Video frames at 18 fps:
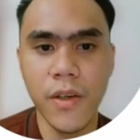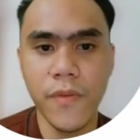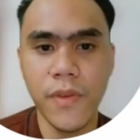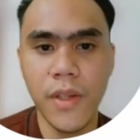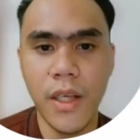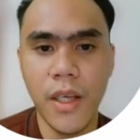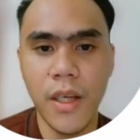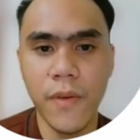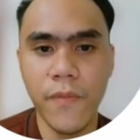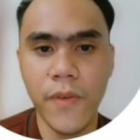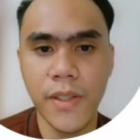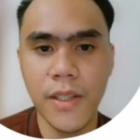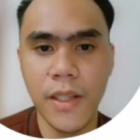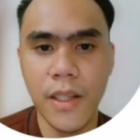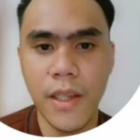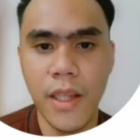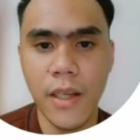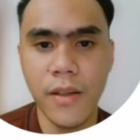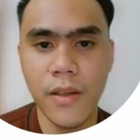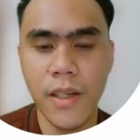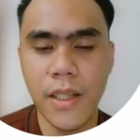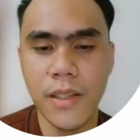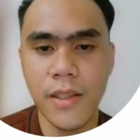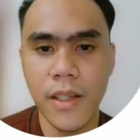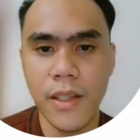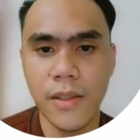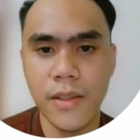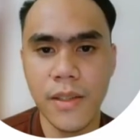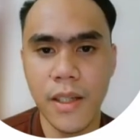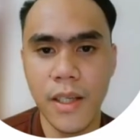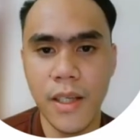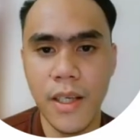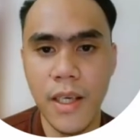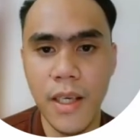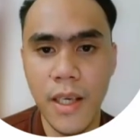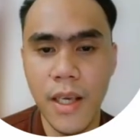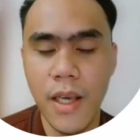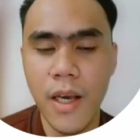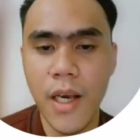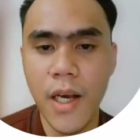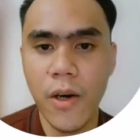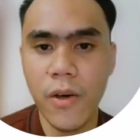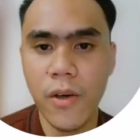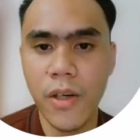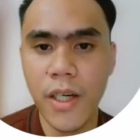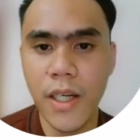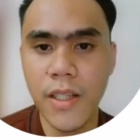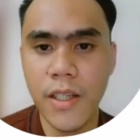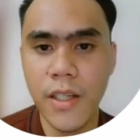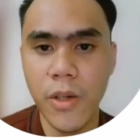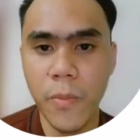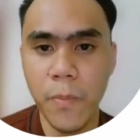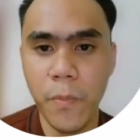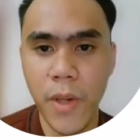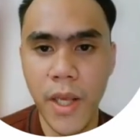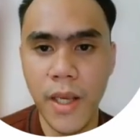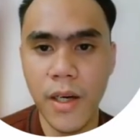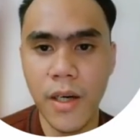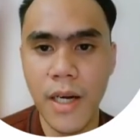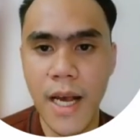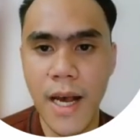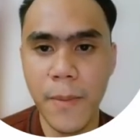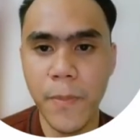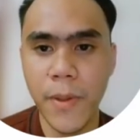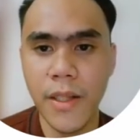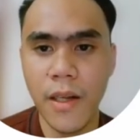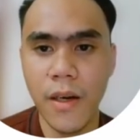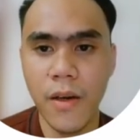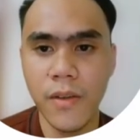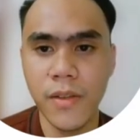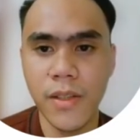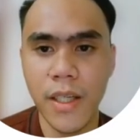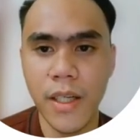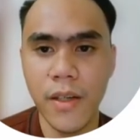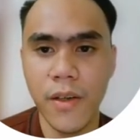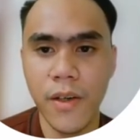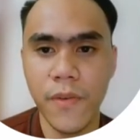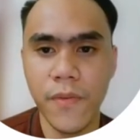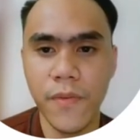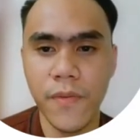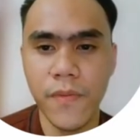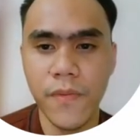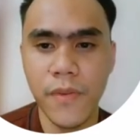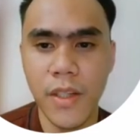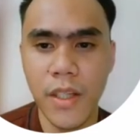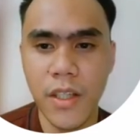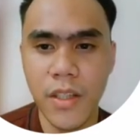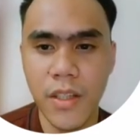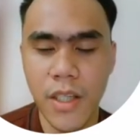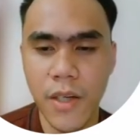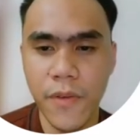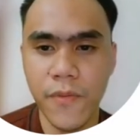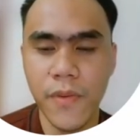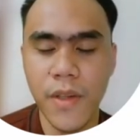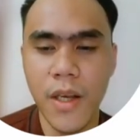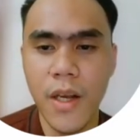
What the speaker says: of the facilitator is as a key organization player happened alongside of the shift